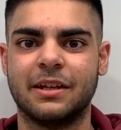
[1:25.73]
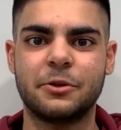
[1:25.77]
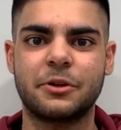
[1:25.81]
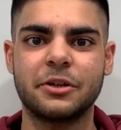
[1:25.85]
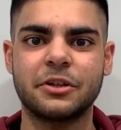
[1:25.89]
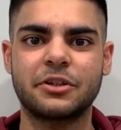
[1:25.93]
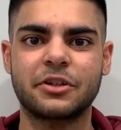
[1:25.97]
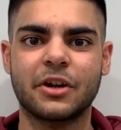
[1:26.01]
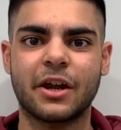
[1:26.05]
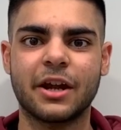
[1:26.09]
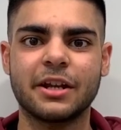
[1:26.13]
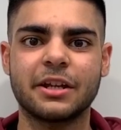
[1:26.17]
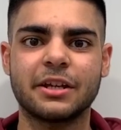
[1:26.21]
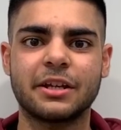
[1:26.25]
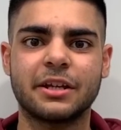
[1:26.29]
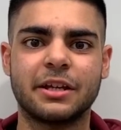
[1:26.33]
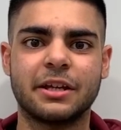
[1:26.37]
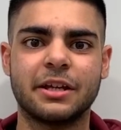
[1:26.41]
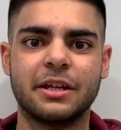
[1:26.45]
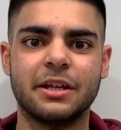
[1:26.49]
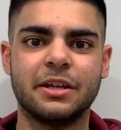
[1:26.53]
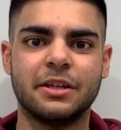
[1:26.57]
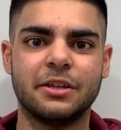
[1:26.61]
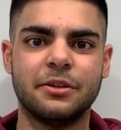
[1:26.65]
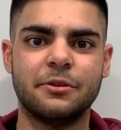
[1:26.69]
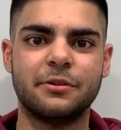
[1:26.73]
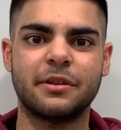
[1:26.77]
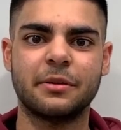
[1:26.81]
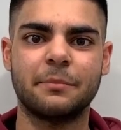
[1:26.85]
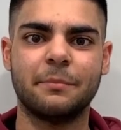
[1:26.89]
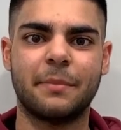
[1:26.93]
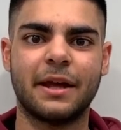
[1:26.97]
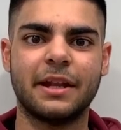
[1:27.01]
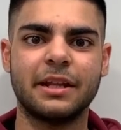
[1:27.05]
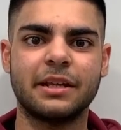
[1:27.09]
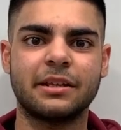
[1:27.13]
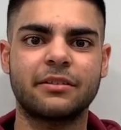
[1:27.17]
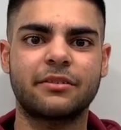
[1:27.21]
You could try to use
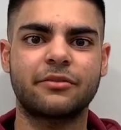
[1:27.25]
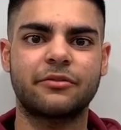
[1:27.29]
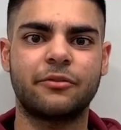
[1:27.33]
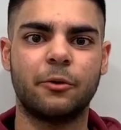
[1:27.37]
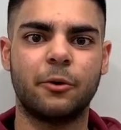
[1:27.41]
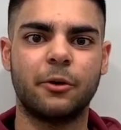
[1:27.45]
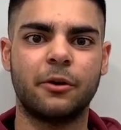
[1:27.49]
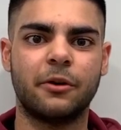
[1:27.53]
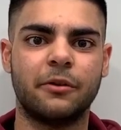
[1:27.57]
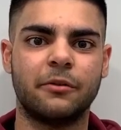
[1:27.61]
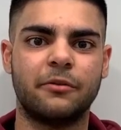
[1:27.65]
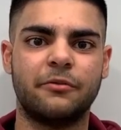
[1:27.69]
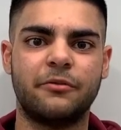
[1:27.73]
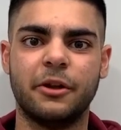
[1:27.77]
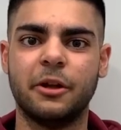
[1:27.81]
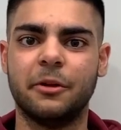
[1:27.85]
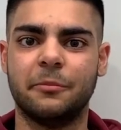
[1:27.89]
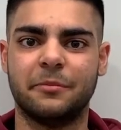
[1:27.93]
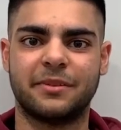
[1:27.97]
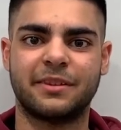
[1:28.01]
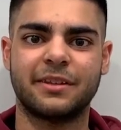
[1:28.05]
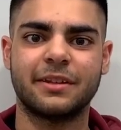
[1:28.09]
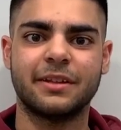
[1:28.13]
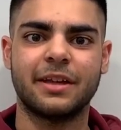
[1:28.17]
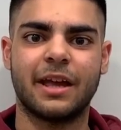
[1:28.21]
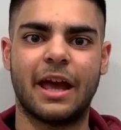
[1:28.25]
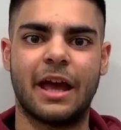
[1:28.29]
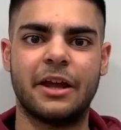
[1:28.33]
embeddings for films